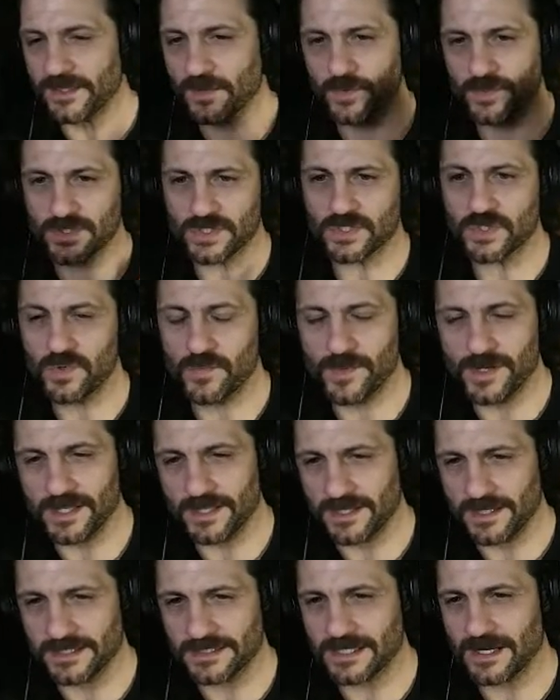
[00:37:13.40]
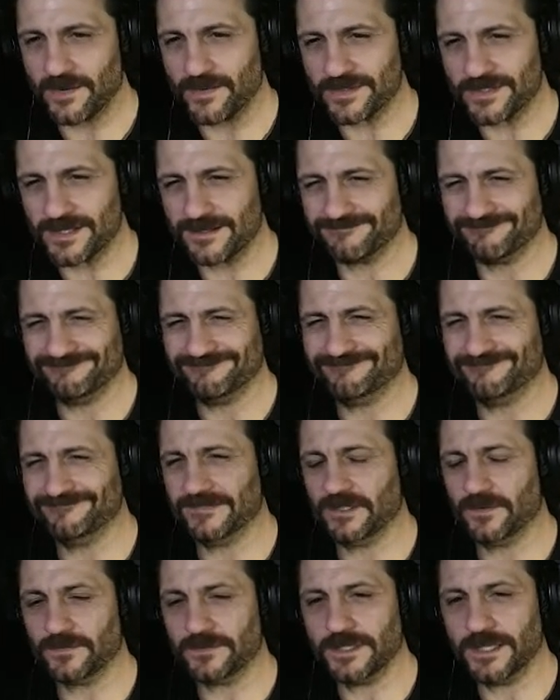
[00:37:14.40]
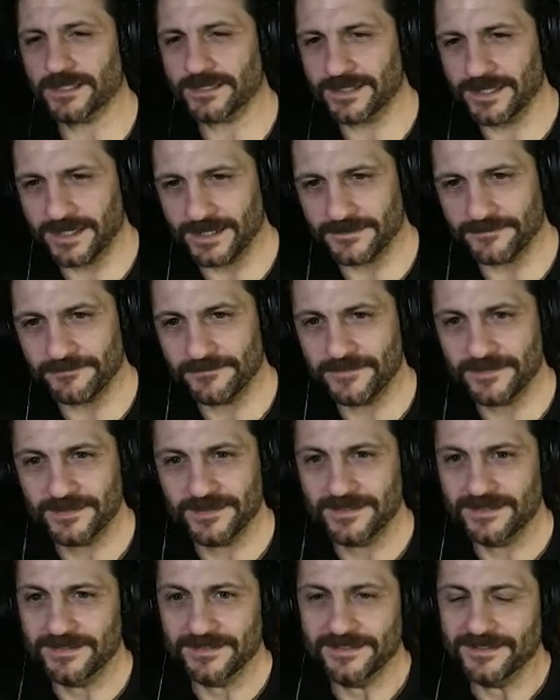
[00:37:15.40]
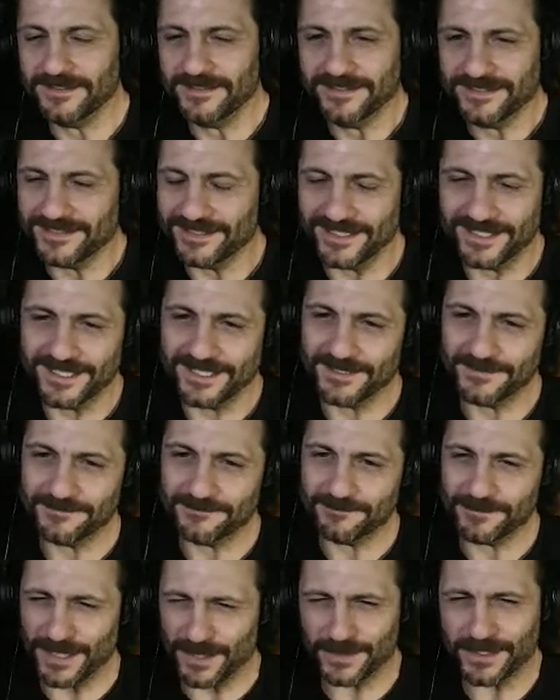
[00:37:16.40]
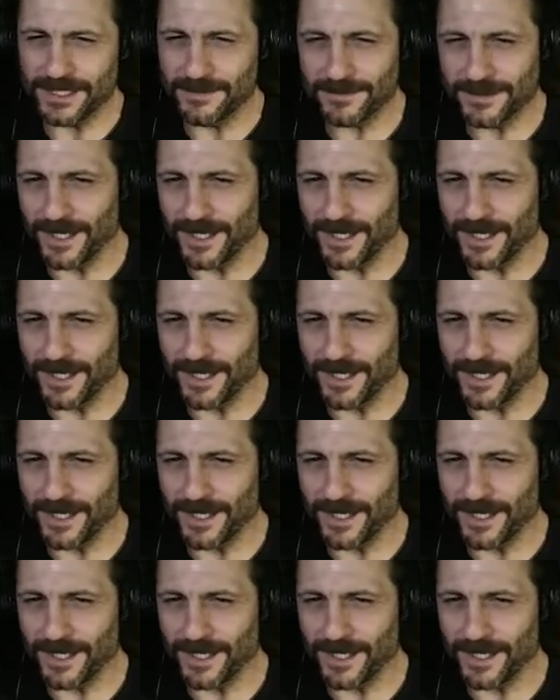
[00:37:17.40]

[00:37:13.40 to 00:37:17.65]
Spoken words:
There were just too many things that I was like, I don't like that. But I'll keep